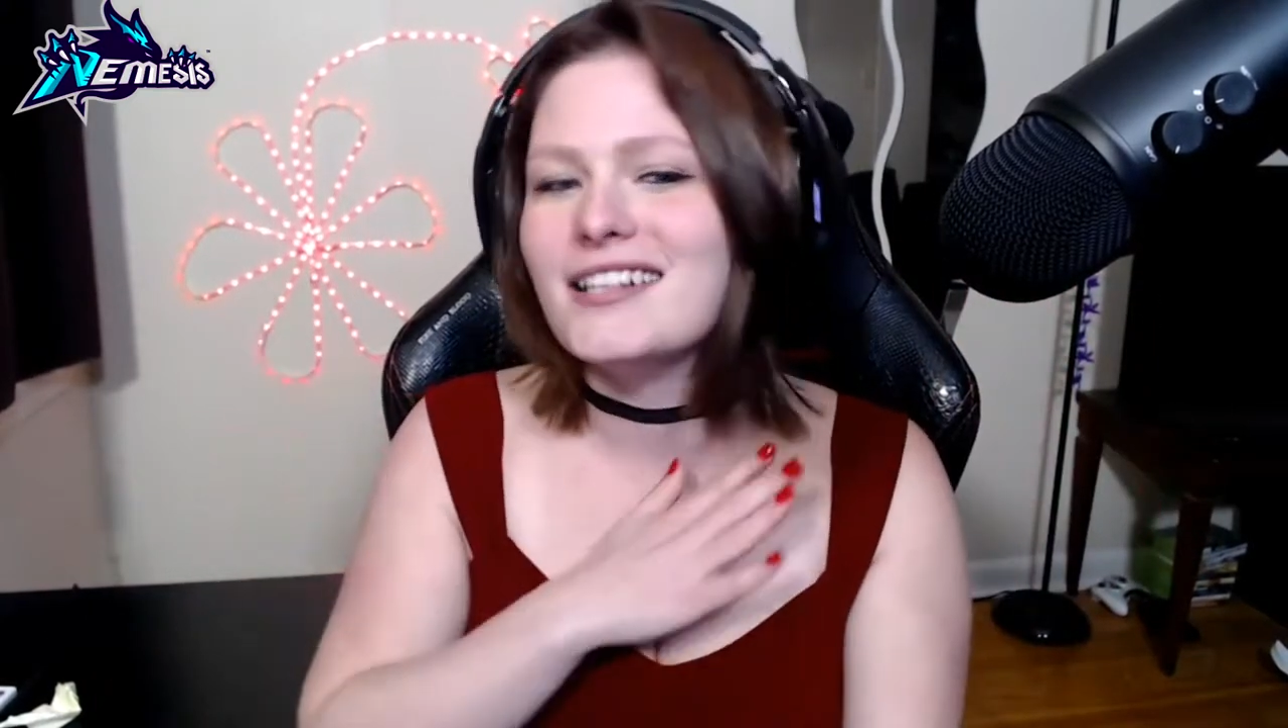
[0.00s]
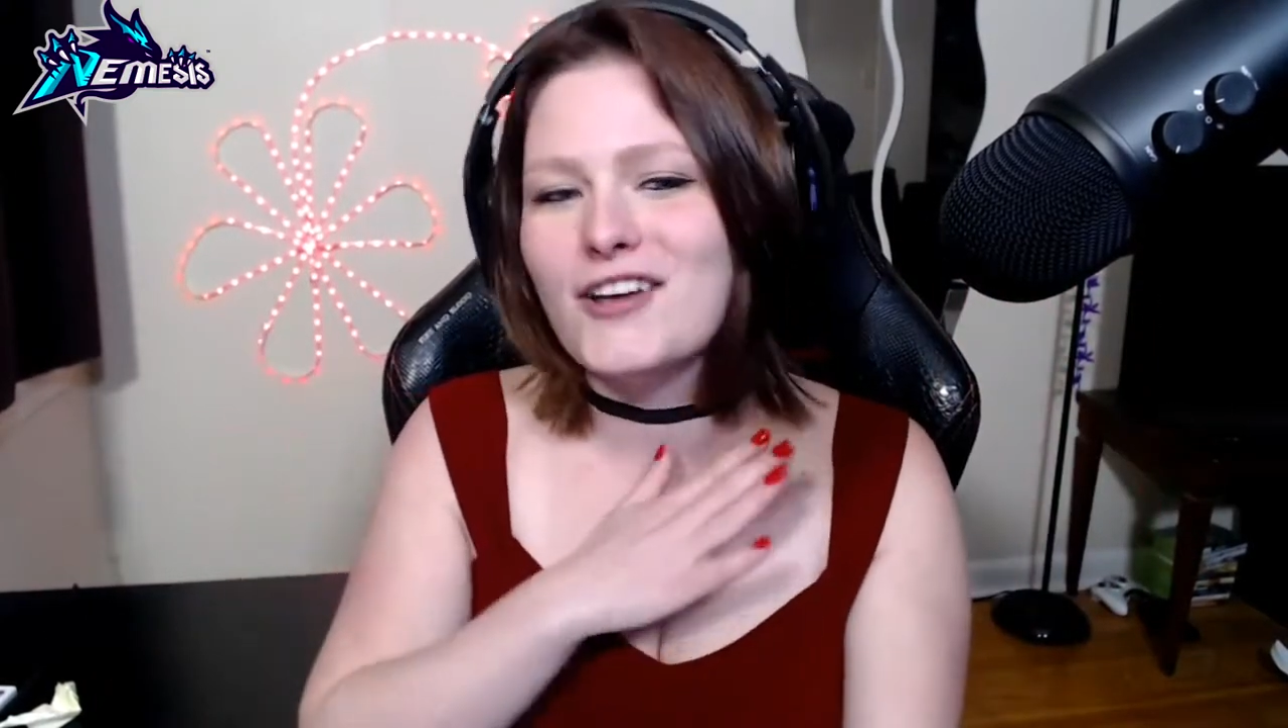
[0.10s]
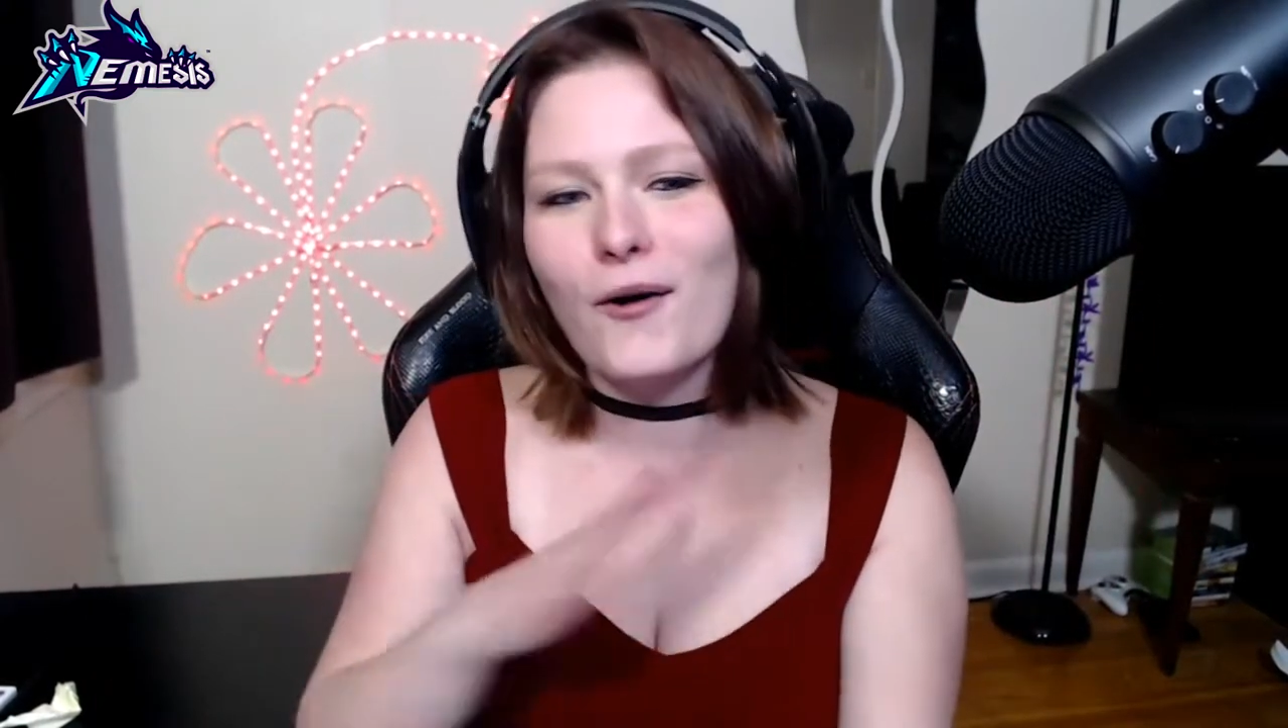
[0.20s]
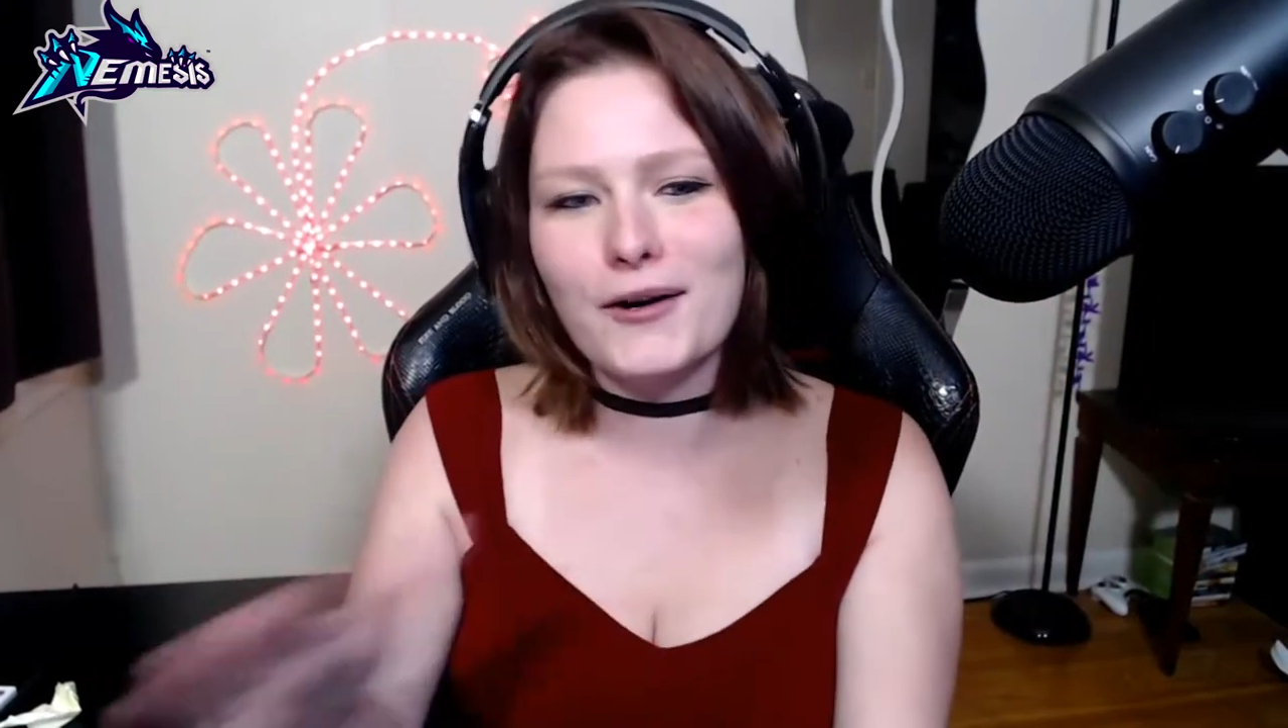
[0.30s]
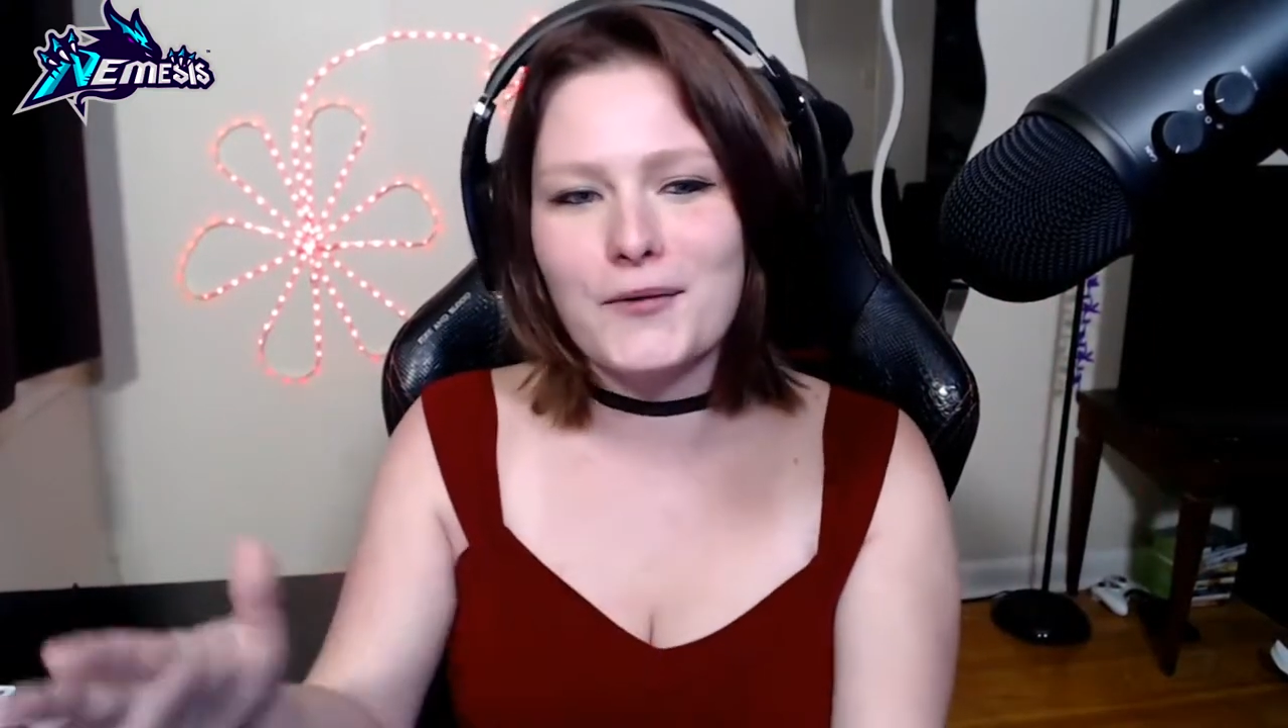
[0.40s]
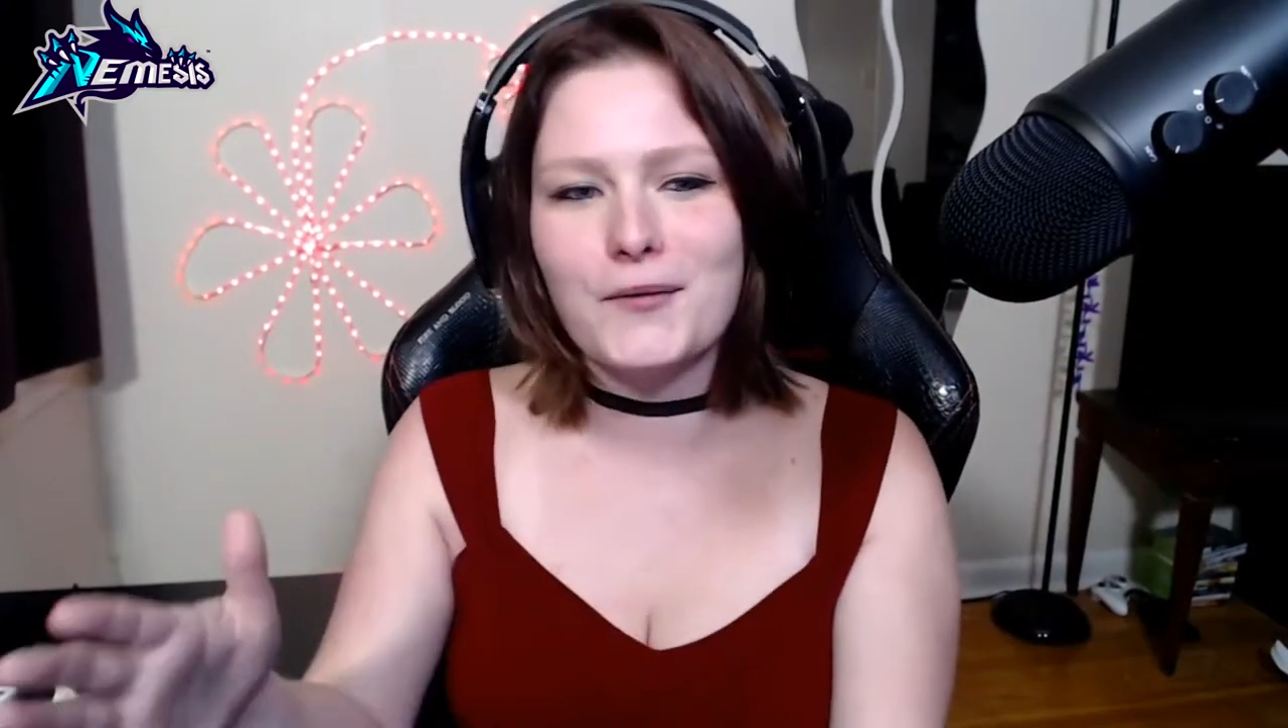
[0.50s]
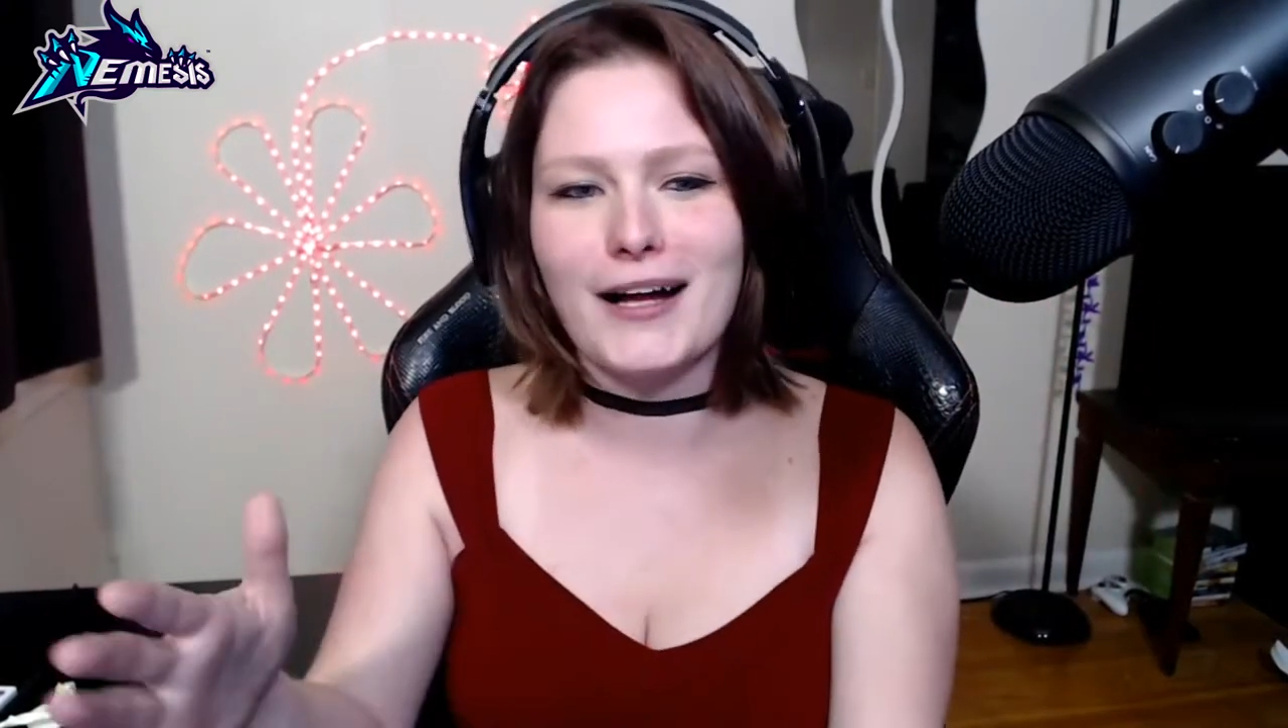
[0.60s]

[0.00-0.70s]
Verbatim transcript: no one will